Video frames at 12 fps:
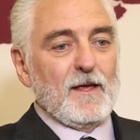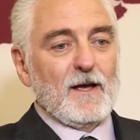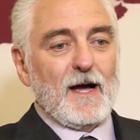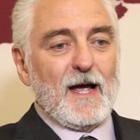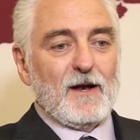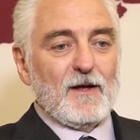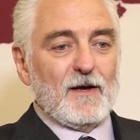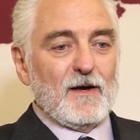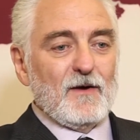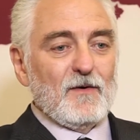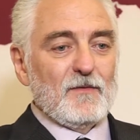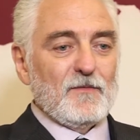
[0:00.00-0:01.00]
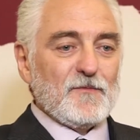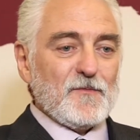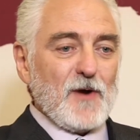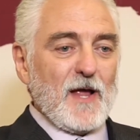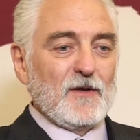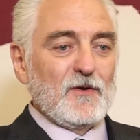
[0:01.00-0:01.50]
I had a
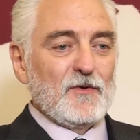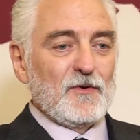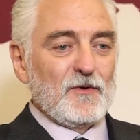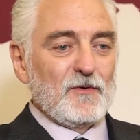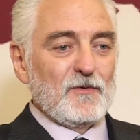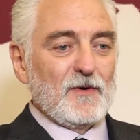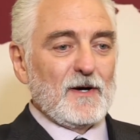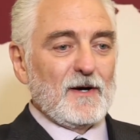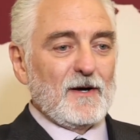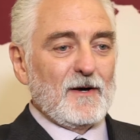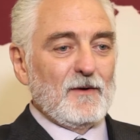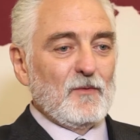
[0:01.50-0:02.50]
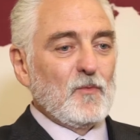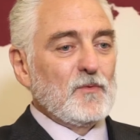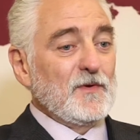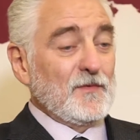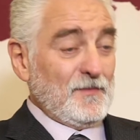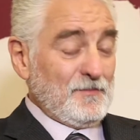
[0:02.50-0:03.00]
friend who,
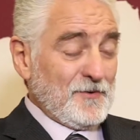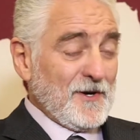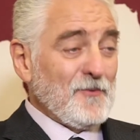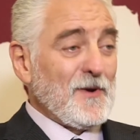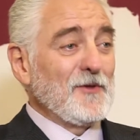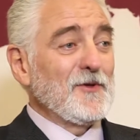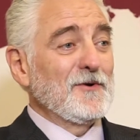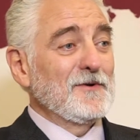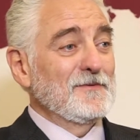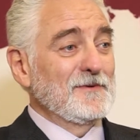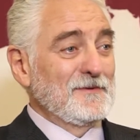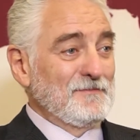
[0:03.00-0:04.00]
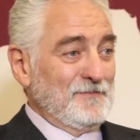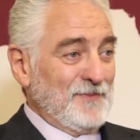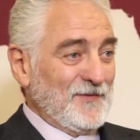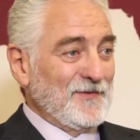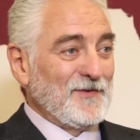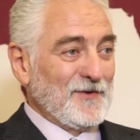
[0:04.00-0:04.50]
he's a pretty well-known
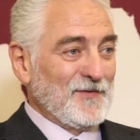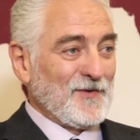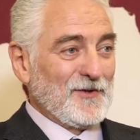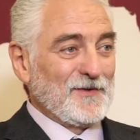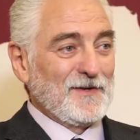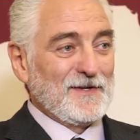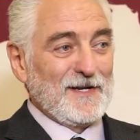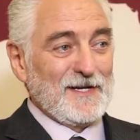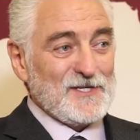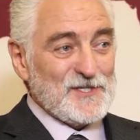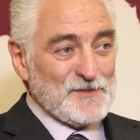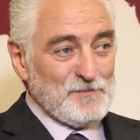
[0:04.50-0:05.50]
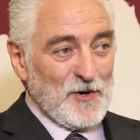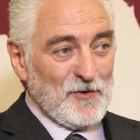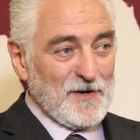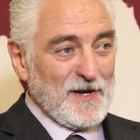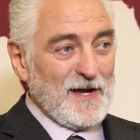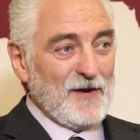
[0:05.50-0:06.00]
business consultant, and he
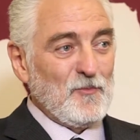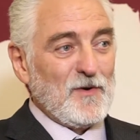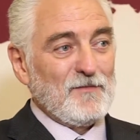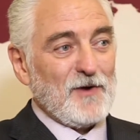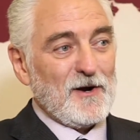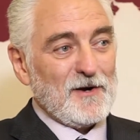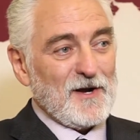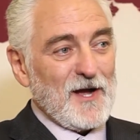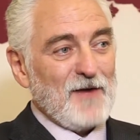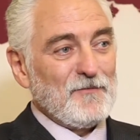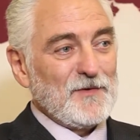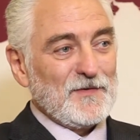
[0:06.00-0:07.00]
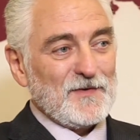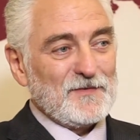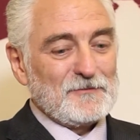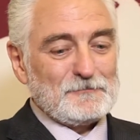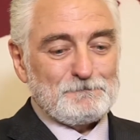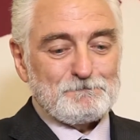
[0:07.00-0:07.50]
spoke at one of our
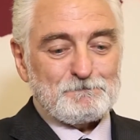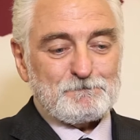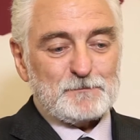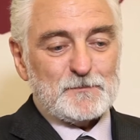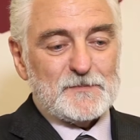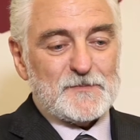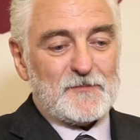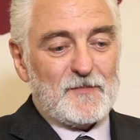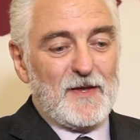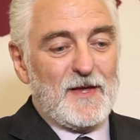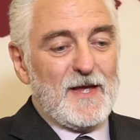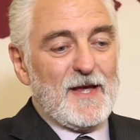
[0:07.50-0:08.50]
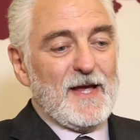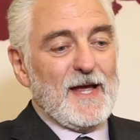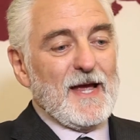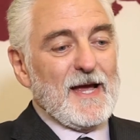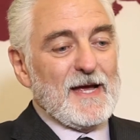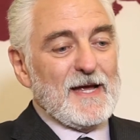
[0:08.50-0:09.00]
conferences.
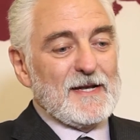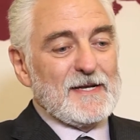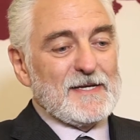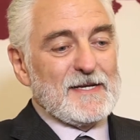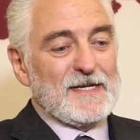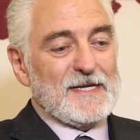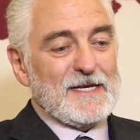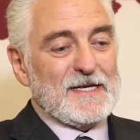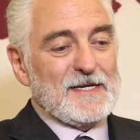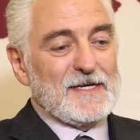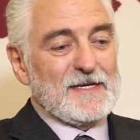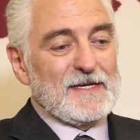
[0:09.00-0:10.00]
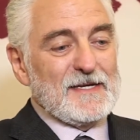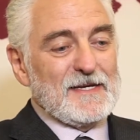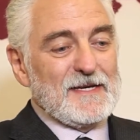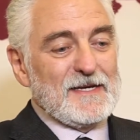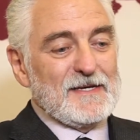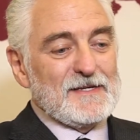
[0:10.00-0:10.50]
And
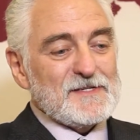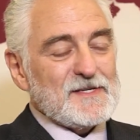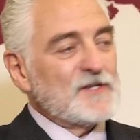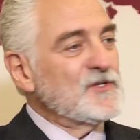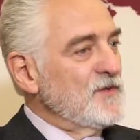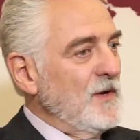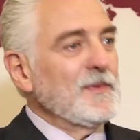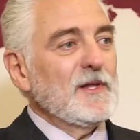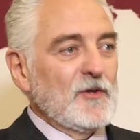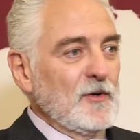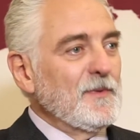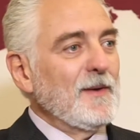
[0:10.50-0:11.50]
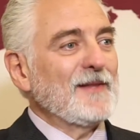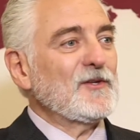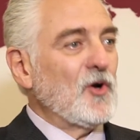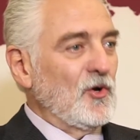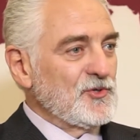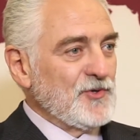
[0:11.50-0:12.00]
he said, so tell me a little bit about the
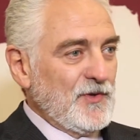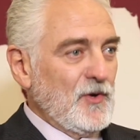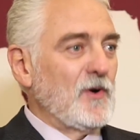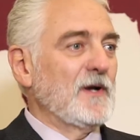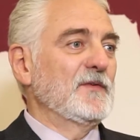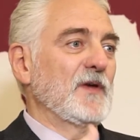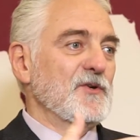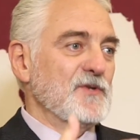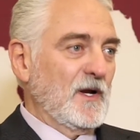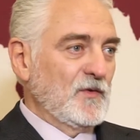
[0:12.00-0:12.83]
culture of the organization. I